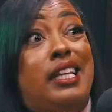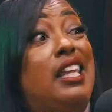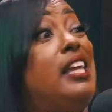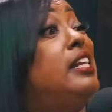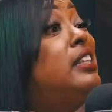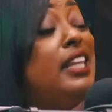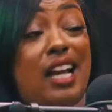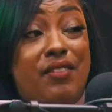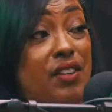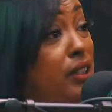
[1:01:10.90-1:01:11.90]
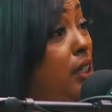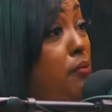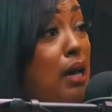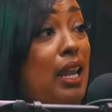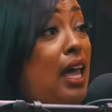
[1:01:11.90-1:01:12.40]
than anything I've ever done
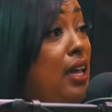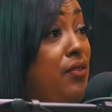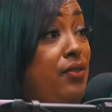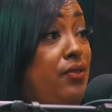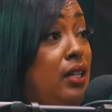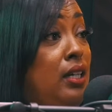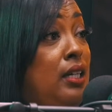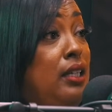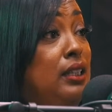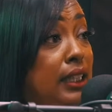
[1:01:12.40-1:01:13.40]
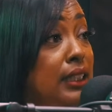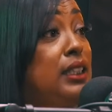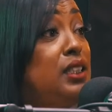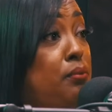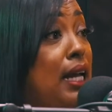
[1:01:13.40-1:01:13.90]
in my life. This
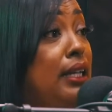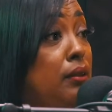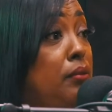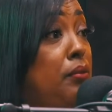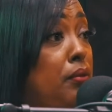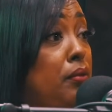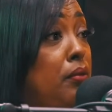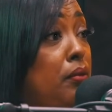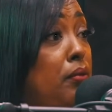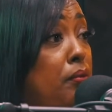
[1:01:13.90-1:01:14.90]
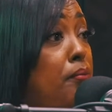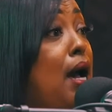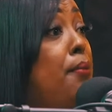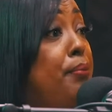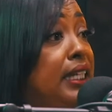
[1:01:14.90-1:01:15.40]
is my
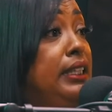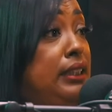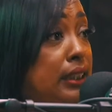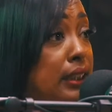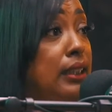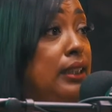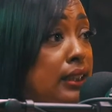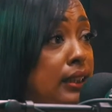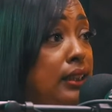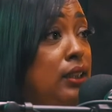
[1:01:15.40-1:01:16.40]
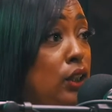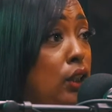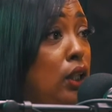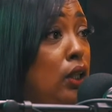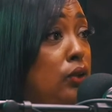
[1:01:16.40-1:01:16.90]
my meat,
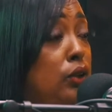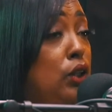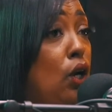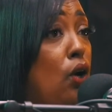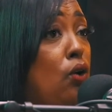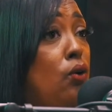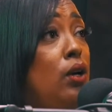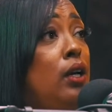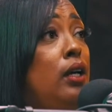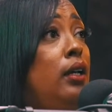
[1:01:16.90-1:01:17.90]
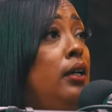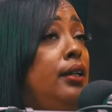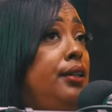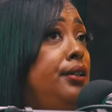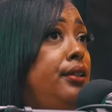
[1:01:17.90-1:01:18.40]
you know. So
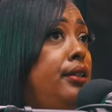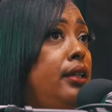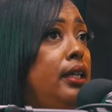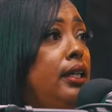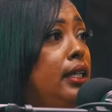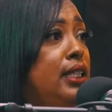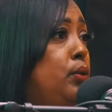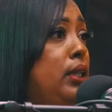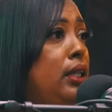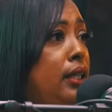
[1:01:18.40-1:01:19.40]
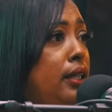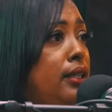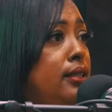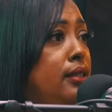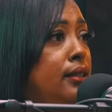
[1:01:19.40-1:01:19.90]
it is what it
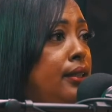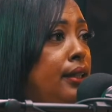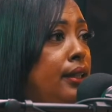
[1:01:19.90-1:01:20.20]
is